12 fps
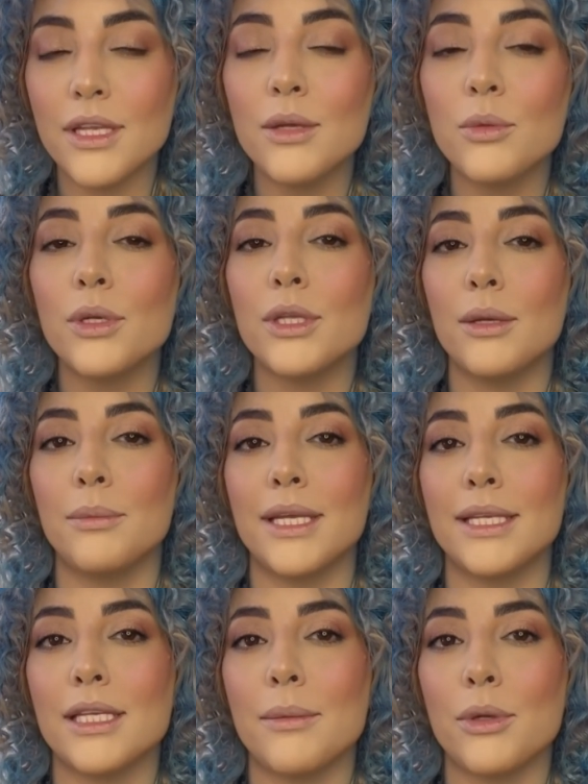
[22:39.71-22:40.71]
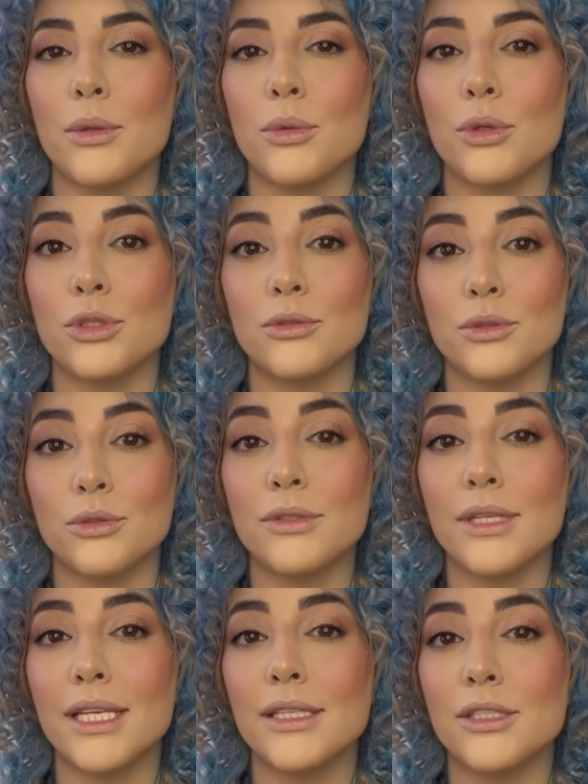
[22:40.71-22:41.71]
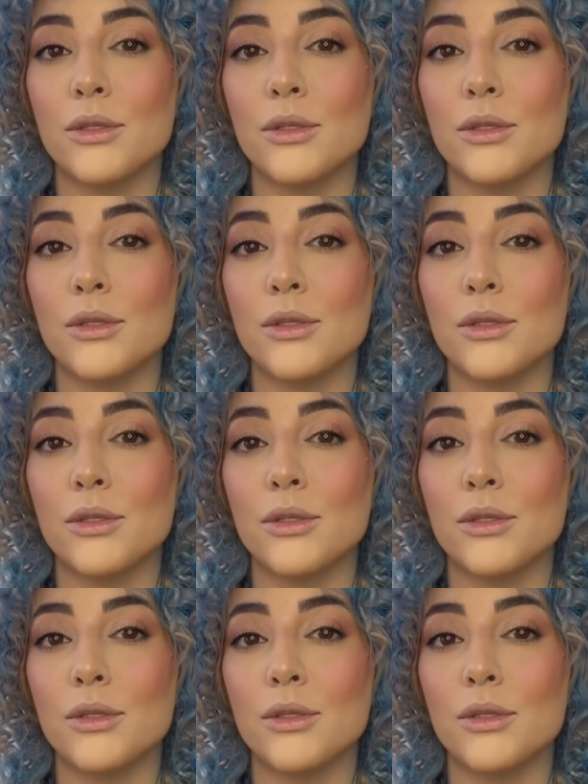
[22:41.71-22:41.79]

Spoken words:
and will not mess up your beautiful face